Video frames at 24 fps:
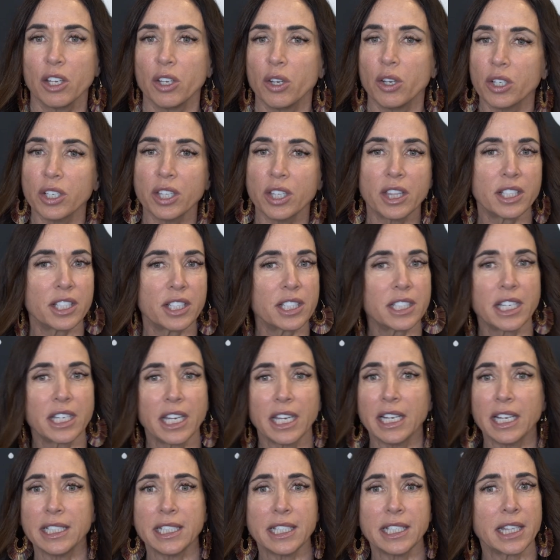Your
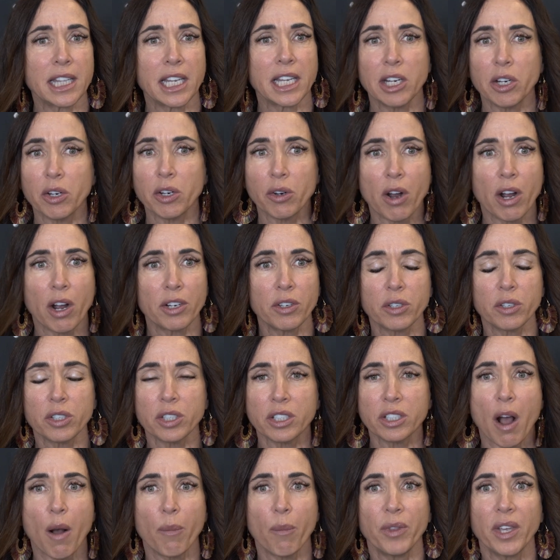skin is thinner on your
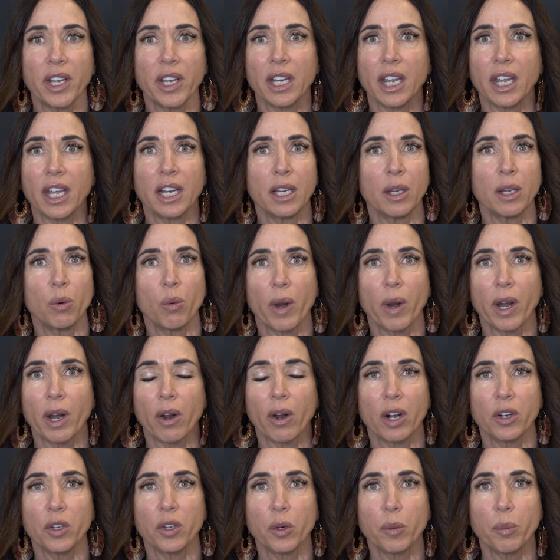scalp than anywhere
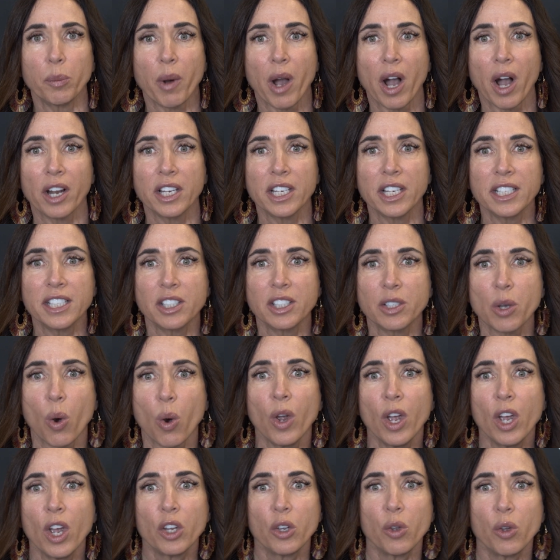on your body, so
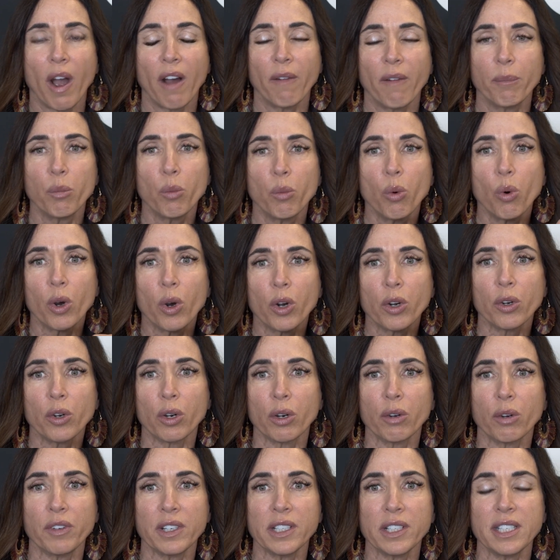you have more
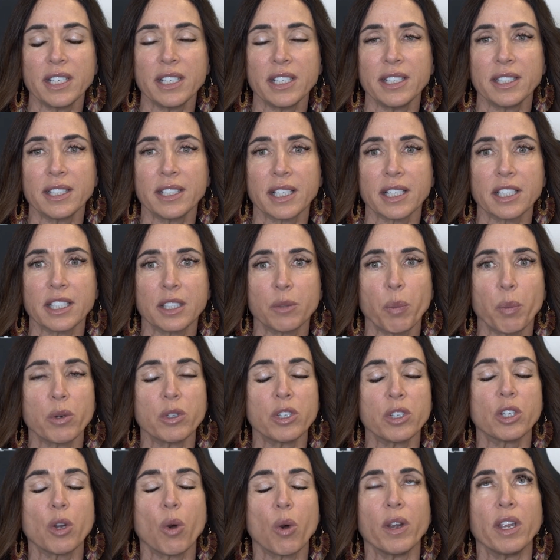nerve endings
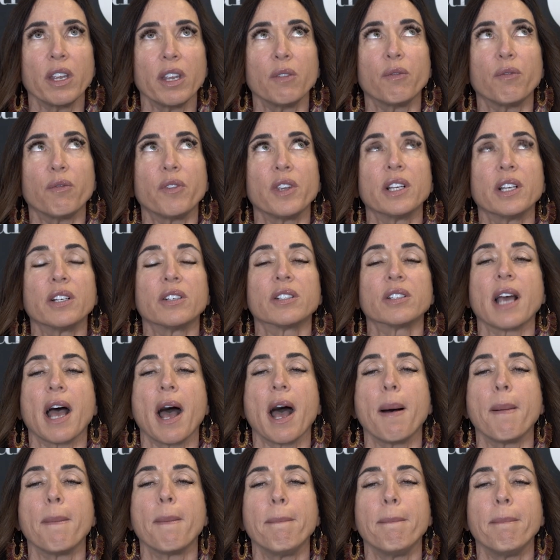exposed, so it feels
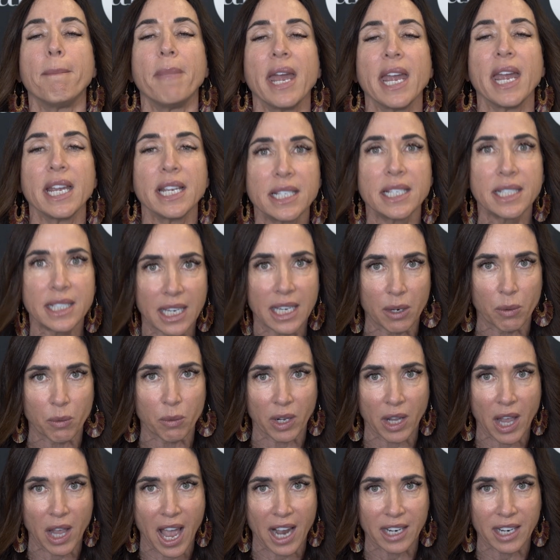amazing and
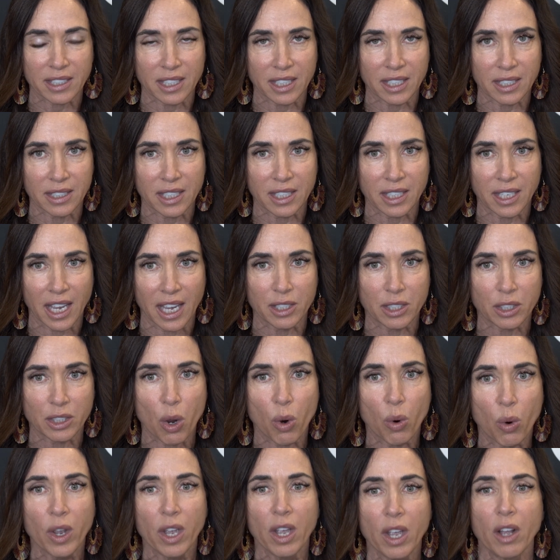relaxing to get it.
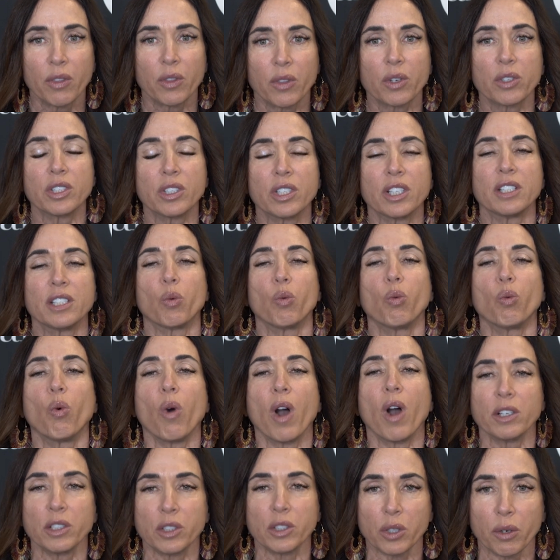So there's this
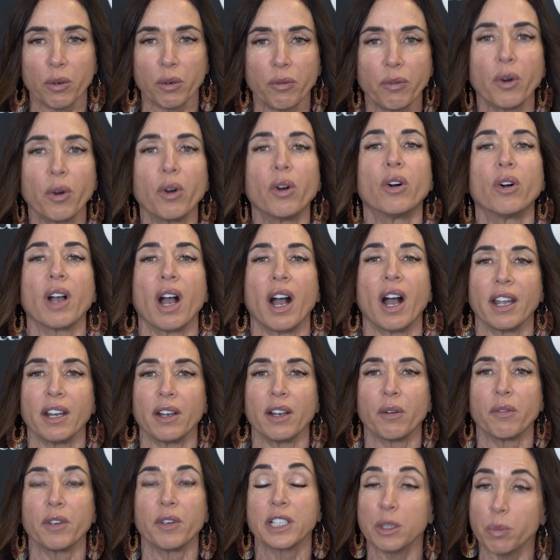wonderful
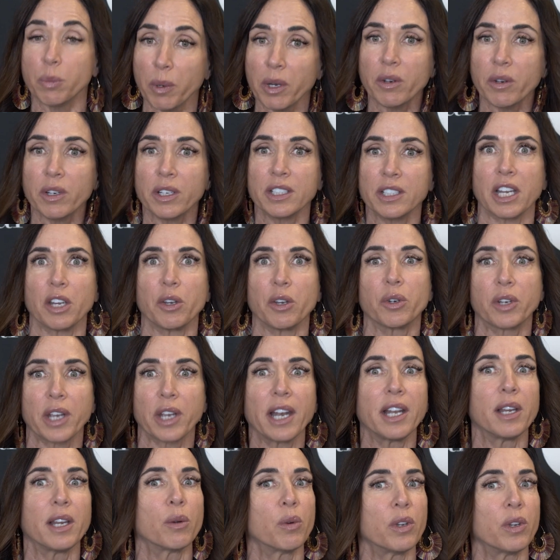kind of experience that you're
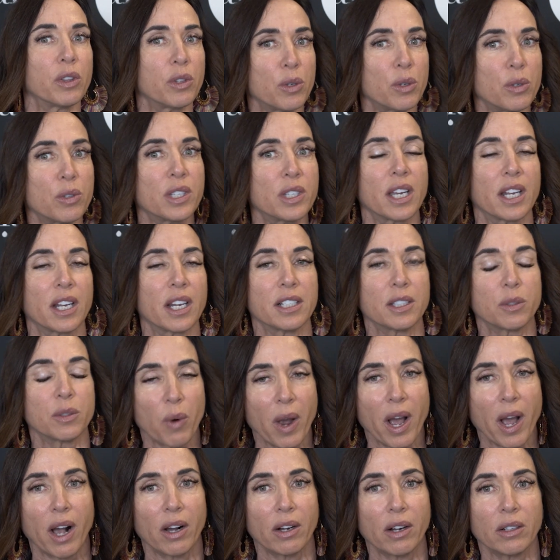getting with using it as
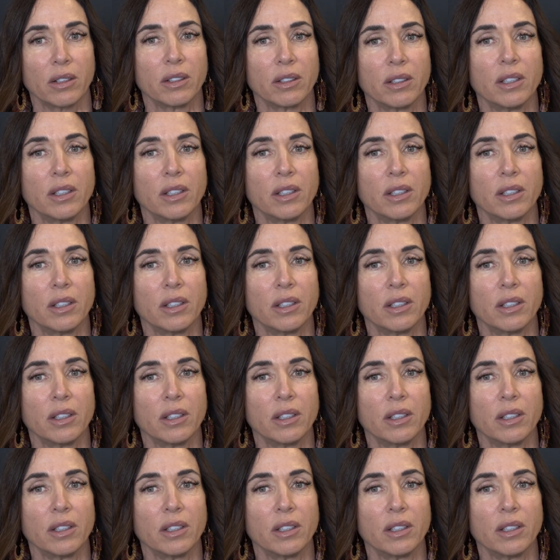well.